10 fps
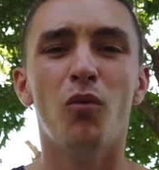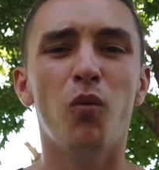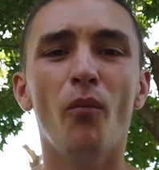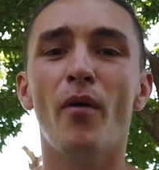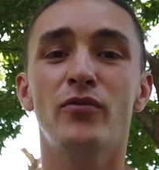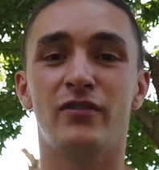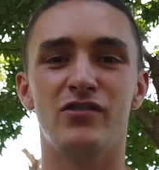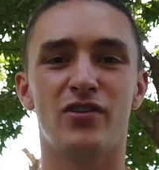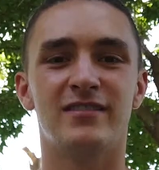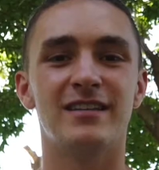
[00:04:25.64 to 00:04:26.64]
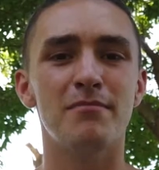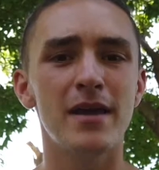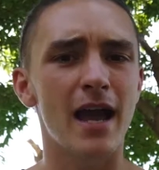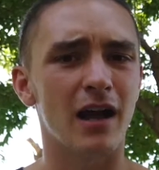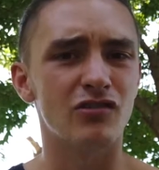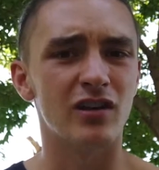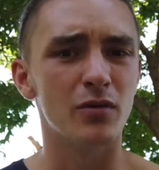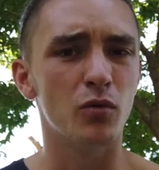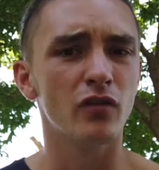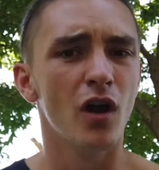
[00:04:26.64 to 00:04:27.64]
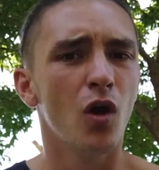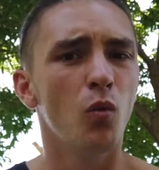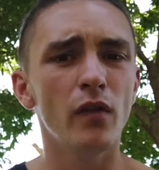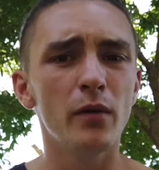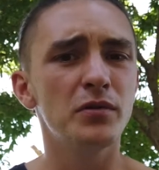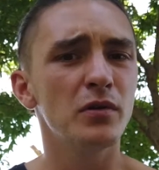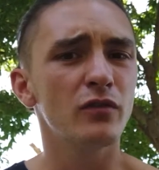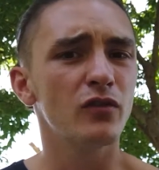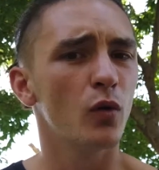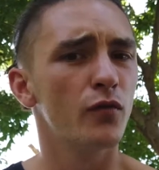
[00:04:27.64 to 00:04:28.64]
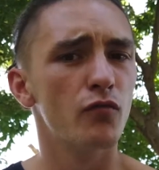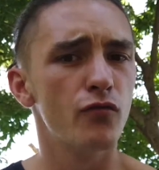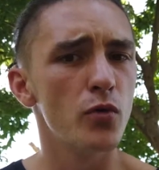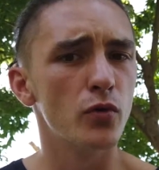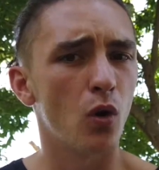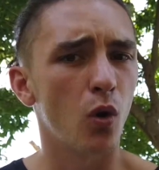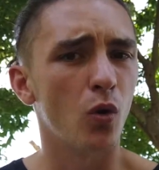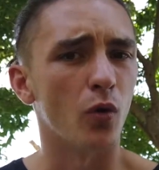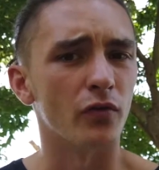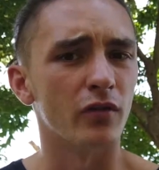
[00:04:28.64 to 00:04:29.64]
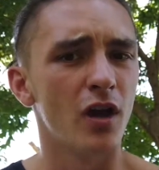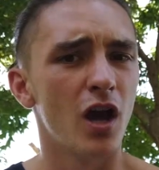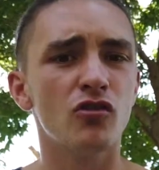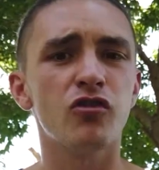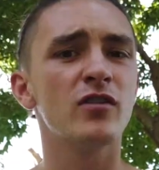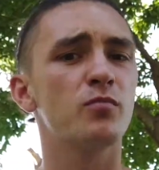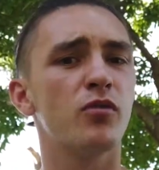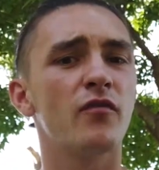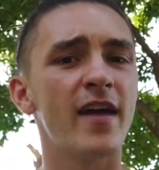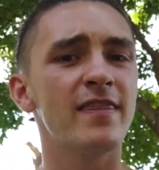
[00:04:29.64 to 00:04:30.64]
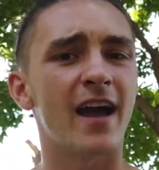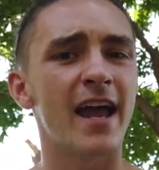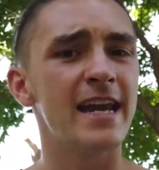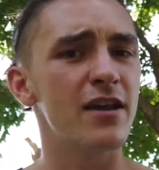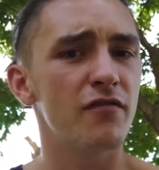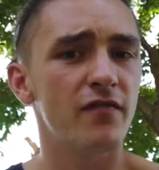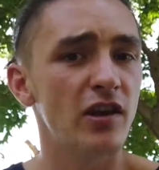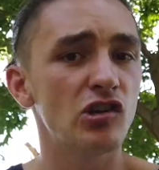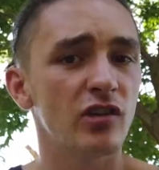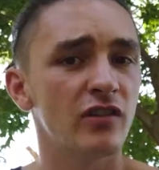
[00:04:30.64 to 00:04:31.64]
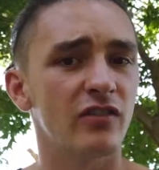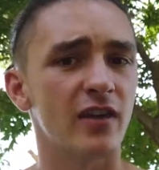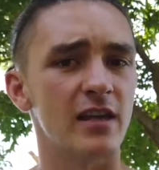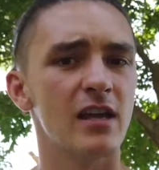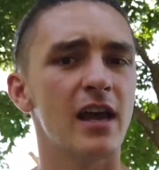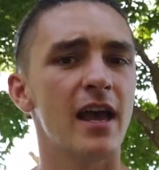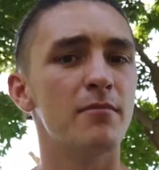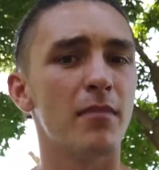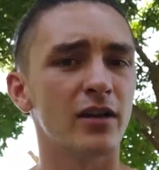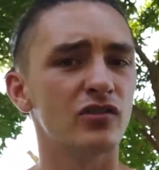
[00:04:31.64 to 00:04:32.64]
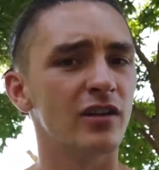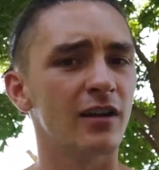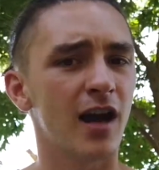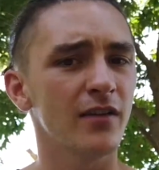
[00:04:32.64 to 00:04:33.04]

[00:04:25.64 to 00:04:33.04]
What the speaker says: But what most interested me actually was what they were doing to solve the root cause and try and prevent that inefficiency in managing